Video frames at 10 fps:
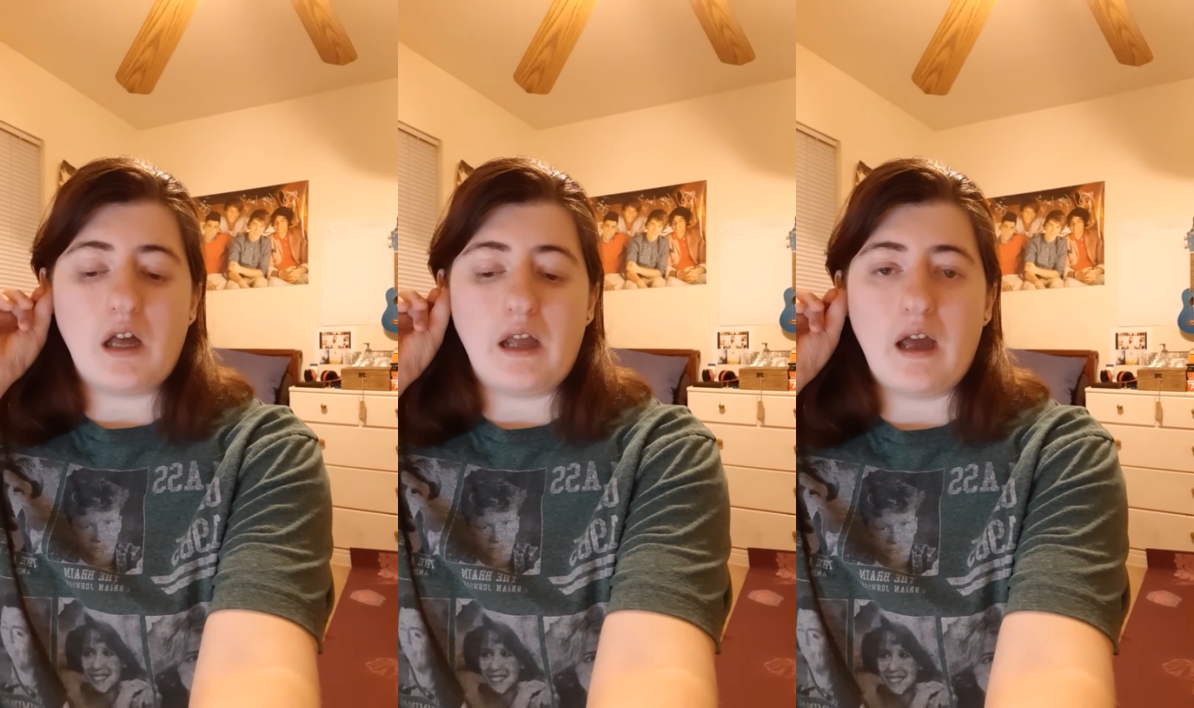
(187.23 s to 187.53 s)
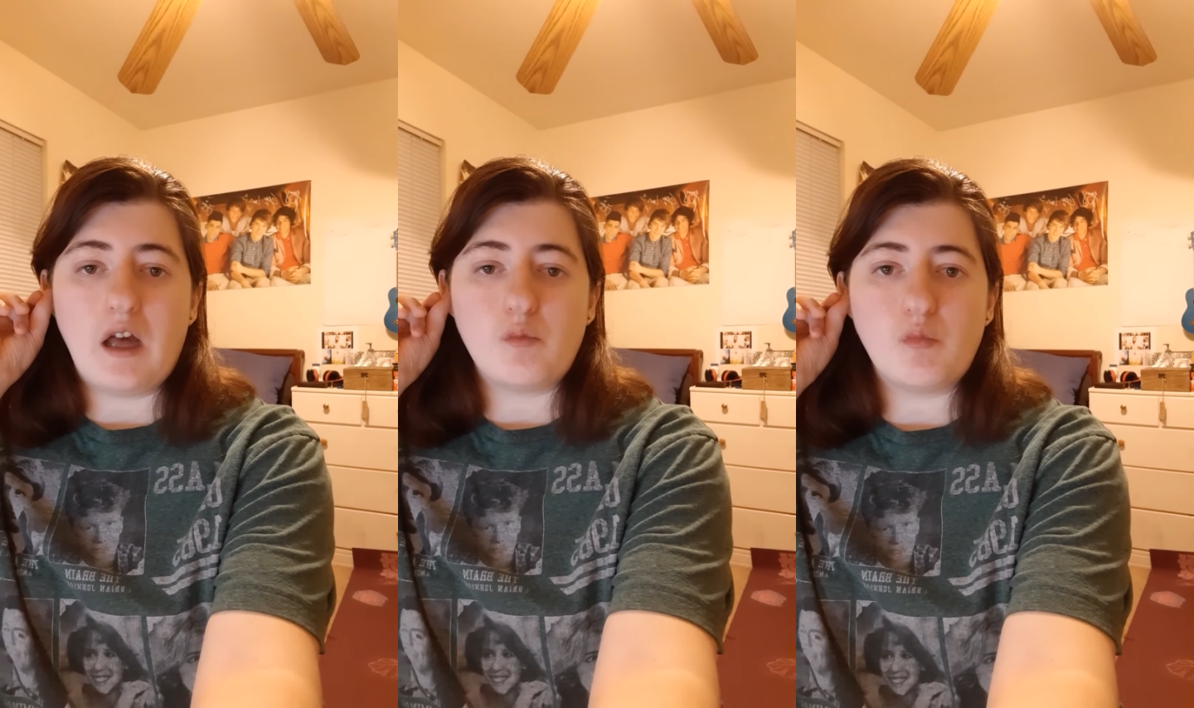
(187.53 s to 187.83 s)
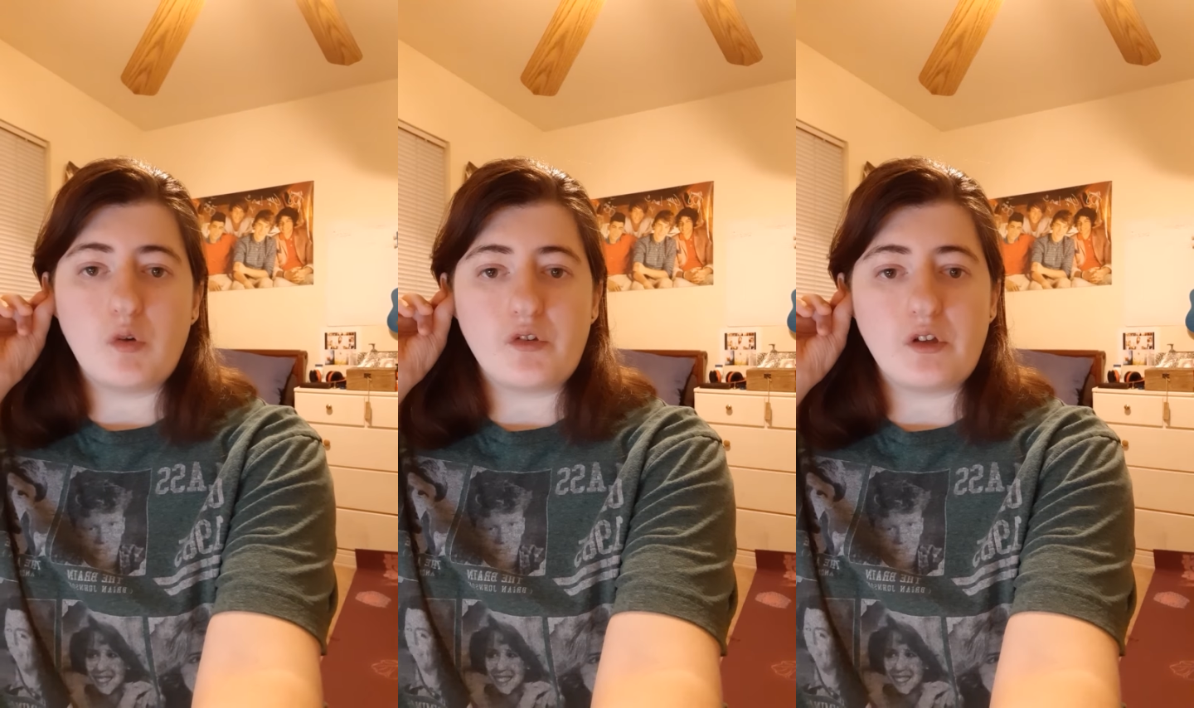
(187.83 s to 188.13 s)
I have
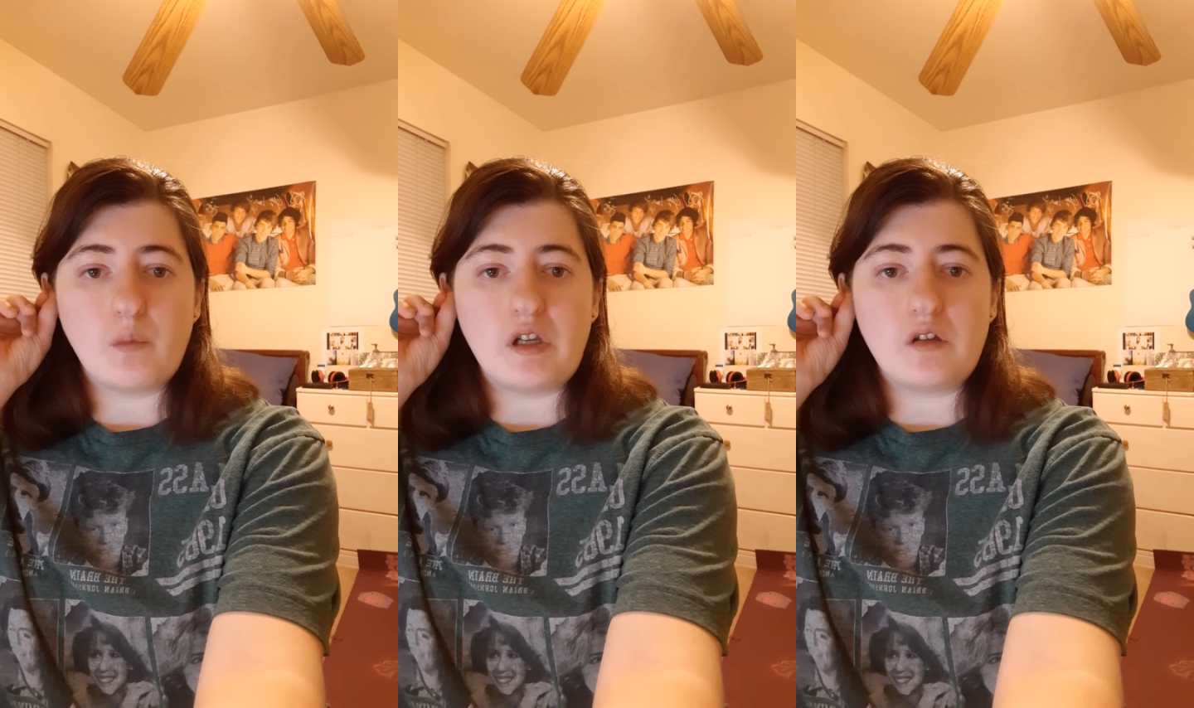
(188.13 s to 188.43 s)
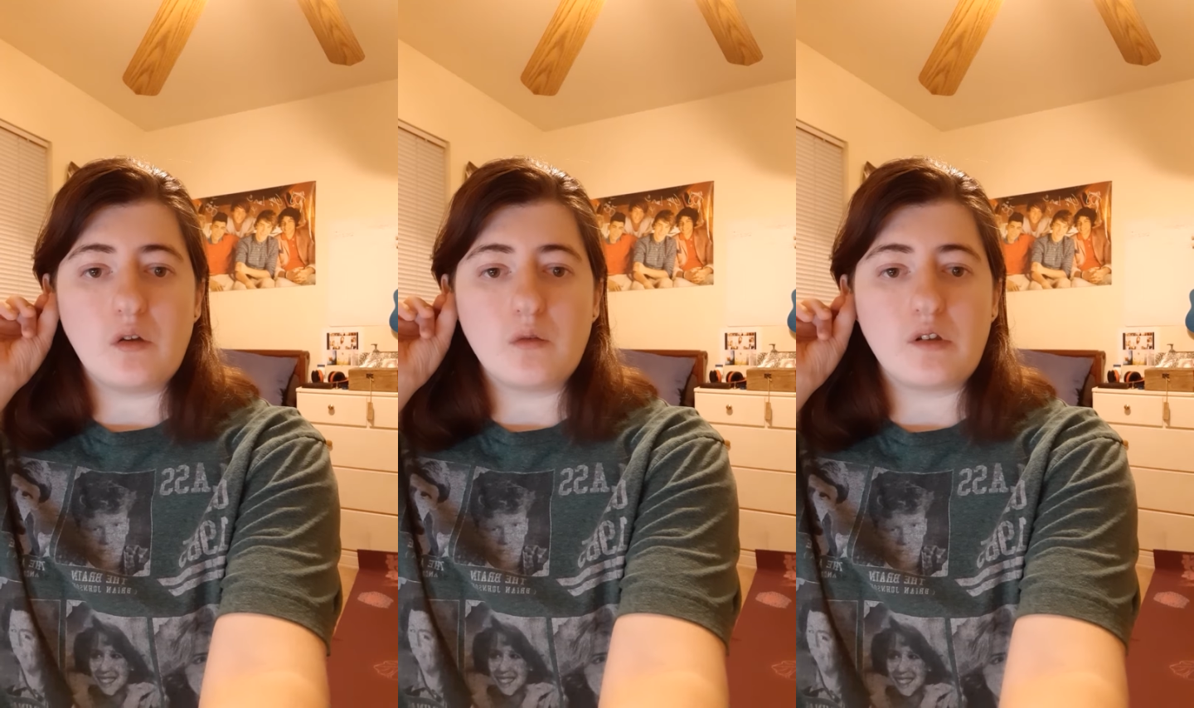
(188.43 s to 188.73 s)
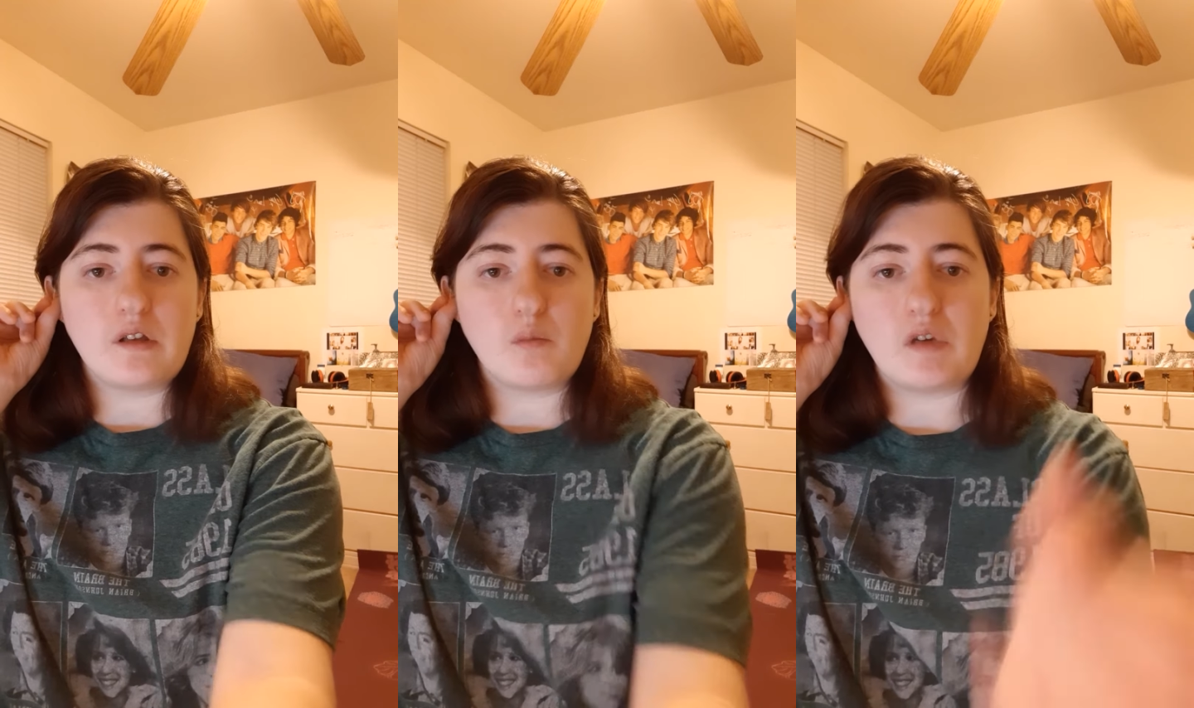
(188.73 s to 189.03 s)
most of my
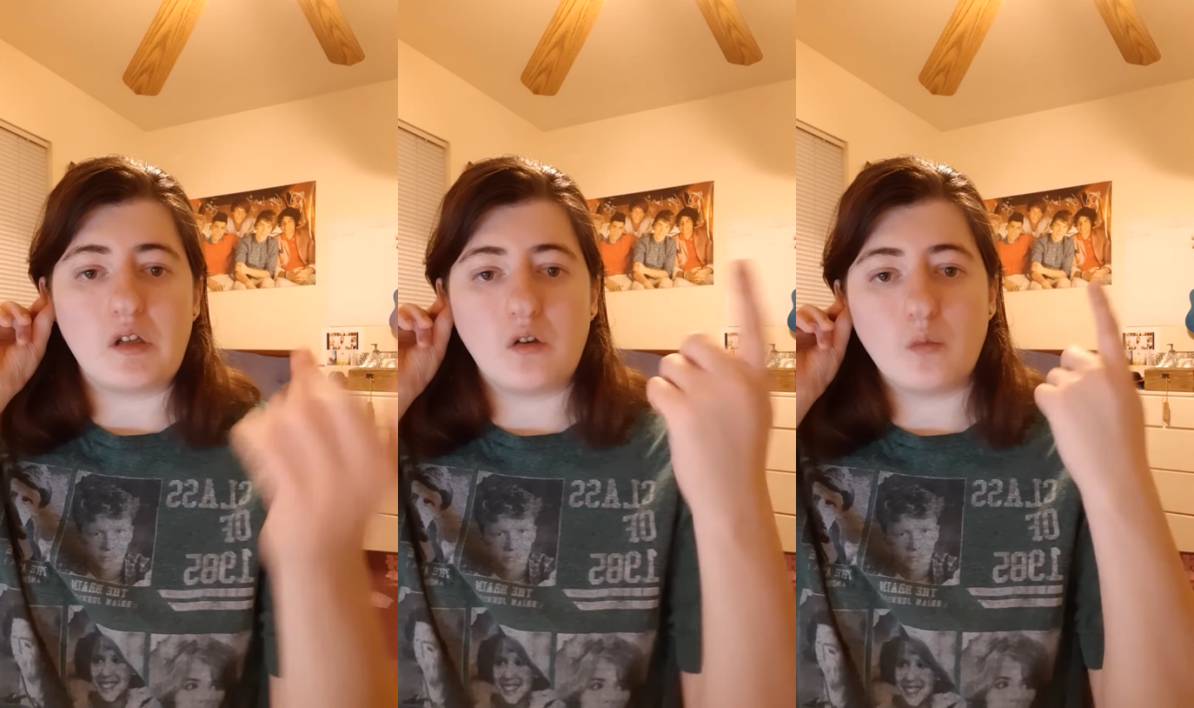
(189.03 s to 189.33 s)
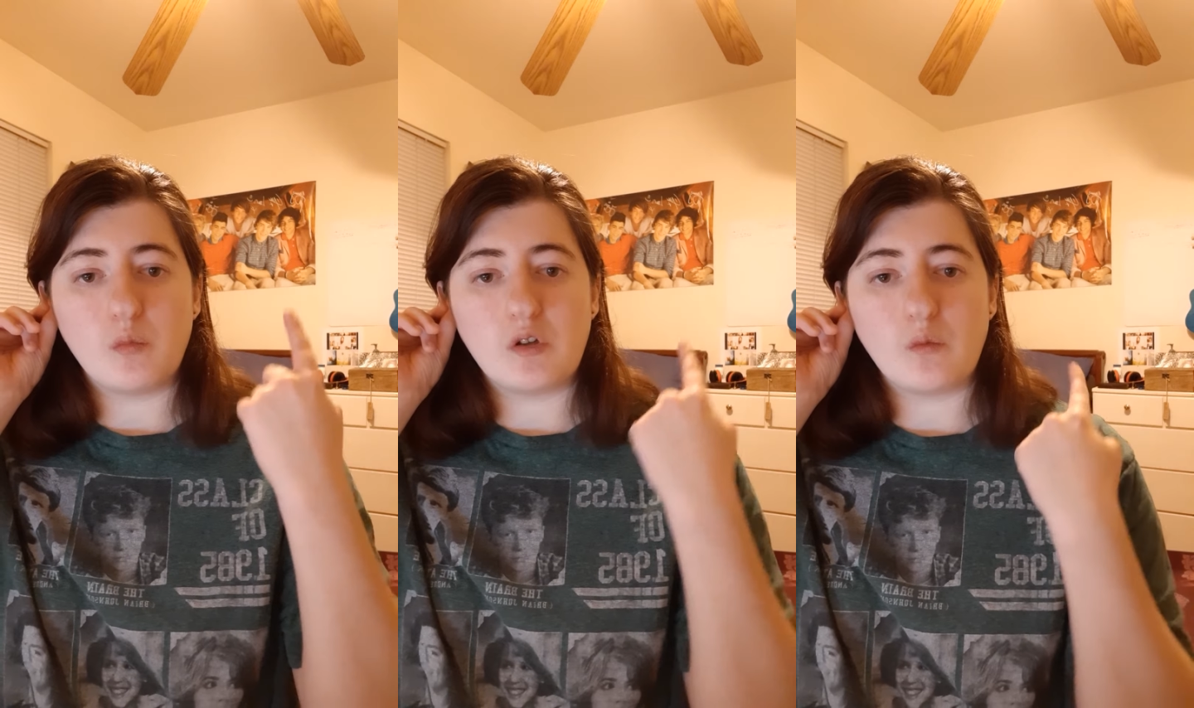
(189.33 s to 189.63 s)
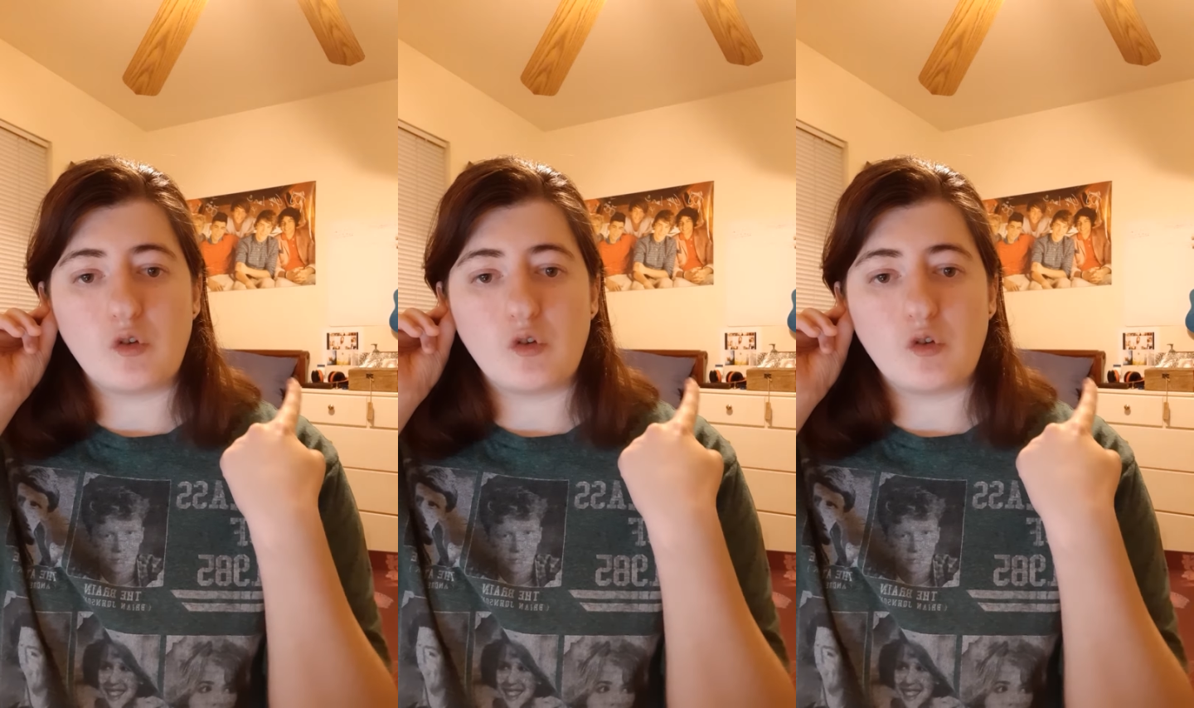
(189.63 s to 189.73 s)
notes in my notebook,